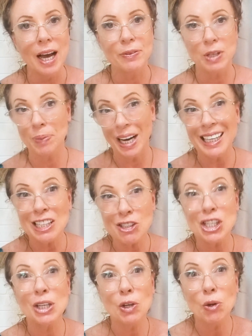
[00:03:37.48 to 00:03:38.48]
They're
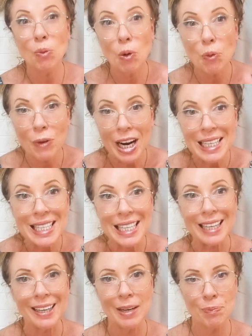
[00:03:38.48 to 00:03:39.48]
punishing you
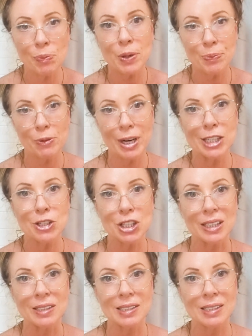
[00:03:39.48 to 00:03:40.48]
already in
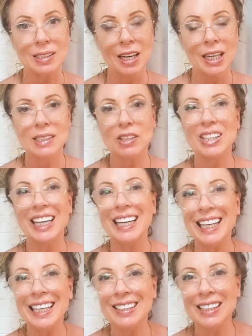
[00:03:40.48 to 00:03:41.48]
preparations. So they're going
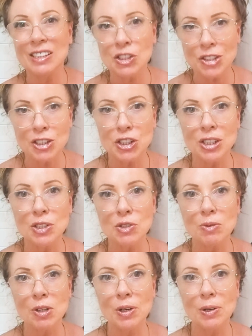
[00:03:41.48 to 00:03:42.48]
to get the instructions
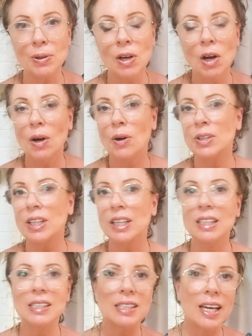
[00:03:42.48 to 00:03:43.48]
wrong, or they're
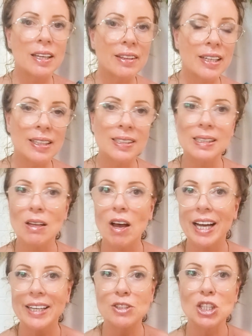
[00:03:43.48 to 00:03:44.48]
going to say things
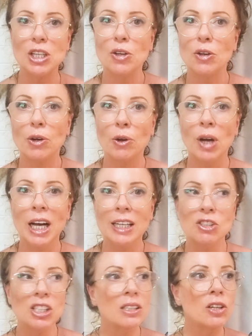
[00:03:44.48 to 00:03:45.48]
like to you,
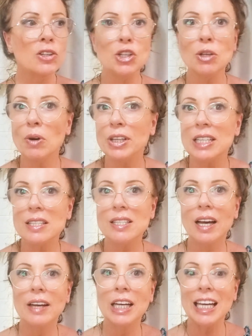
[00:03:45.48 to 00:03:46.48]
just because you want it
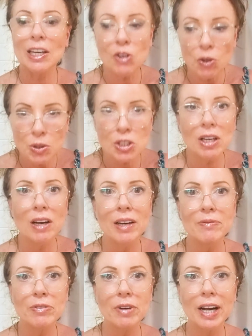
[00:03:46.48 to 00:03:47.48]
done in your
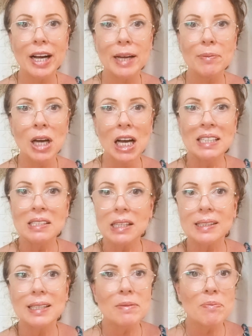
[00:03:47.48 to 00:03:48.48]
time frame
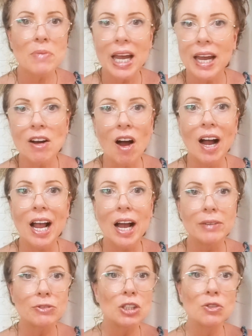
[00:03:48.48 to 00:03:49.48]
doesn't mean I
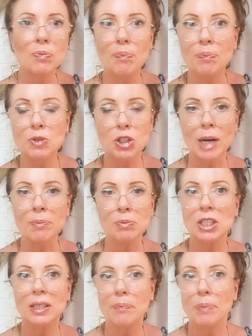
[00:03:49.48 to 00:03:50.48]
have to jump
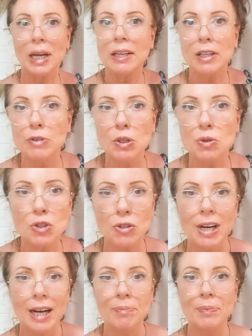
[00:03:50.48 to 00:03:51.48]
to the beat of your
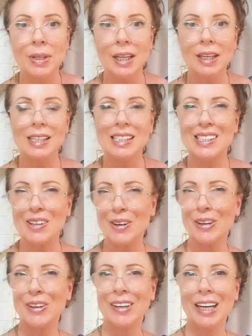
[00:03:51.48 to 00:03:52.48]
drum. So,
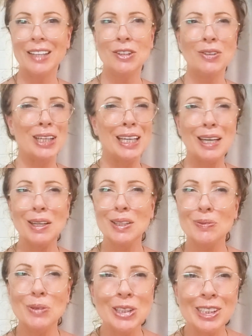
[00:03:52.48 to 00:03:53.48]
and you're thinking,
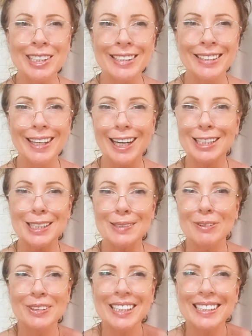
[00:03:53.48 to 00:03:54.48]
what? I just
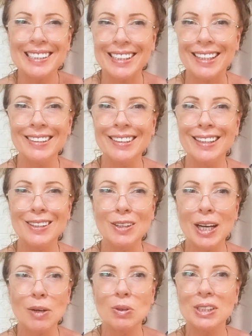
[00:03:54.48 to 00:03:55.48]
want this done.
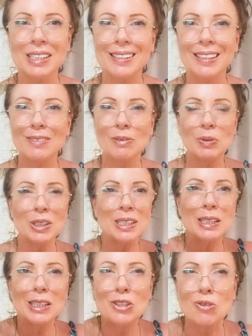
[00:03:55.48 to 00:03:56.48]
Like, what's the
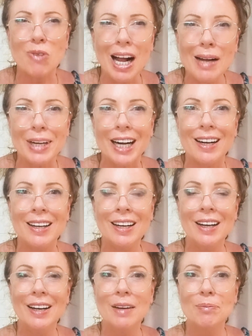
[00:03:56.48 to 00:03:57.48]
drama?
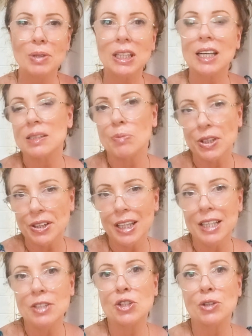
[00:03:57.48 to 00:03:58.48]
But that's what
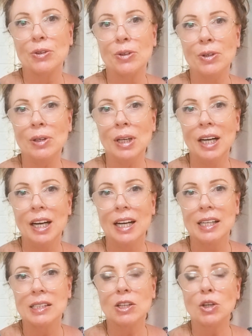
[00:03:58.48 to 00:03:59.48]
they do.
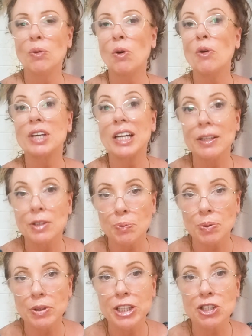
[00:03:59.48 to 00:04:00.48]
So you're already under
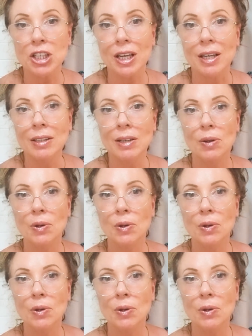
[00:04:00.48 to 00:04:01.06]
pressure.